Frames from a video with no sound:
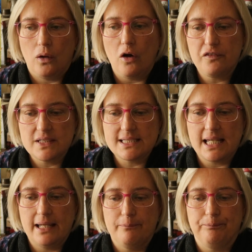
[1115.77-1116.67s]
offers
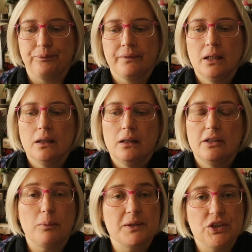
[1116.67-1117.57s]
him
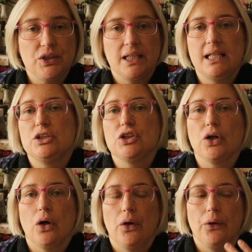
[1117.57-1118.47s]
the opportunity to
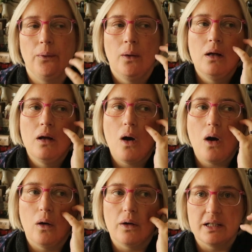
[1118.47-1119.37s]
go
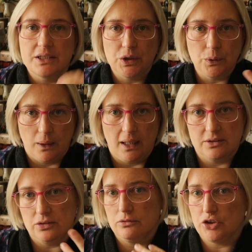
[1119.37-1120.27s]
on a
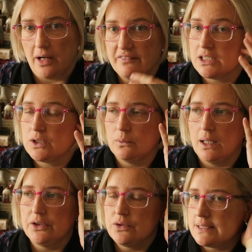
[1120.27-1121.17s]
tour, driving tour
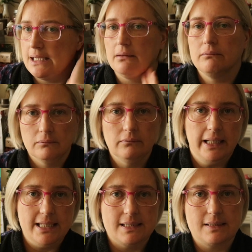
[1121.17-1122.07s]
using
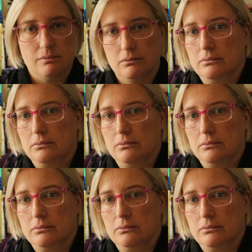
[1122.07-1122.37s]
his